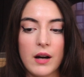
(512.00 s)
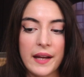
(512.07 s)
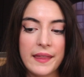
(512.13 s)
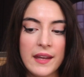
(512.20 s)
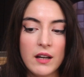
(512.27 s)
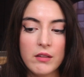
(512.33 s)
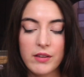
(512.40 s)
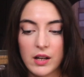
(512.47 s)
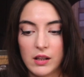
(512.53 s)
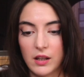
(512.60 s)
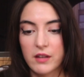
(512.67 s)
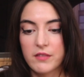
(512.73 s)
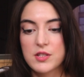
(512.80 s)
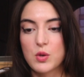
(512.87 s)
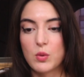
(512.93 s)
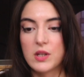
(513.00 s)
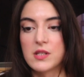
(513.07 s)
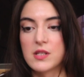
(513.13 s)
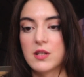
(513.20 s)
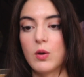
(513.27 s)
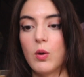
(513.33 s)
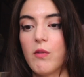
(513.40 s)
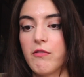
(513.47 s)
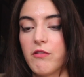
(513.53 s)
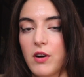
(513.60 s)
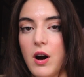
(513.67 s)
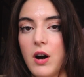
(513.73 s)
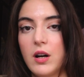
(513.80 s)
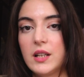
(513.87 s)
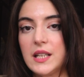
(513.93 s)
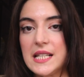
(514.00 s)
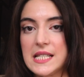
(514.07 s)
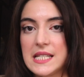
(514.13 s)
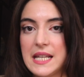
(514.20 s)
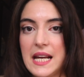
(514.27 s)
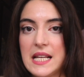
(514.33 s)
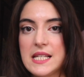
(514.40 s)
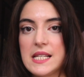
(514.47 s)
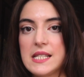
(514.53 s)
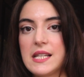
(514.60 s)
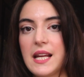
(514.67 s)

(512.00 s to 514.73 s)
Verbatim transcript: I think what a lot of students go wrong these days is